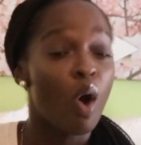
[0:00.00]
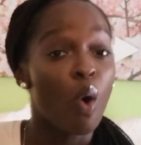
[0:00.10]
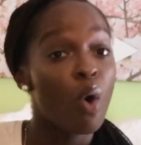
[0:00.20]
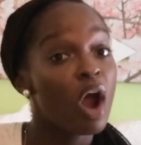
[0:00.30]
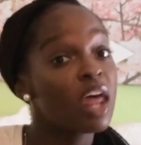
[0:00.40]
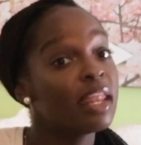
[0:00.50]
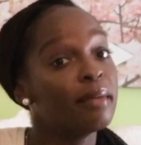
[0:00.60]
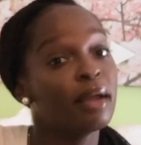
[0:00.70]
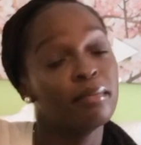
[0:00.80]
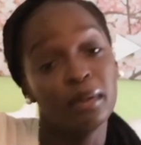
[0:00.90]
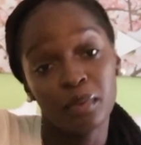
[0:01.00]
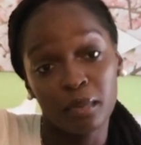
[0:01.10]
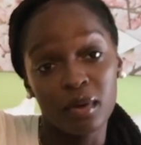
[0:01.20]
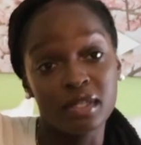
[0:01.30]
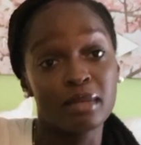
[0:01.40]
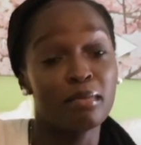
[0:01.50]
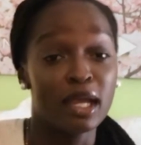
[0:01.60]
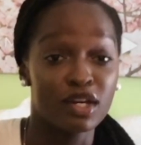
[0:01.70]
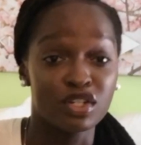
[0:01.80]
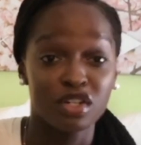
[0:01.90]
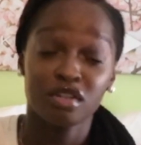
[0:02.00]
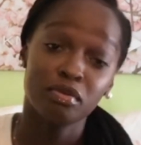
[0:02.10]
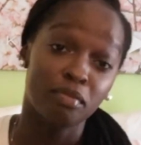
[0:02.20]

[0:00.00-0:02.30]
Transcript: Or they may be promoted to manager,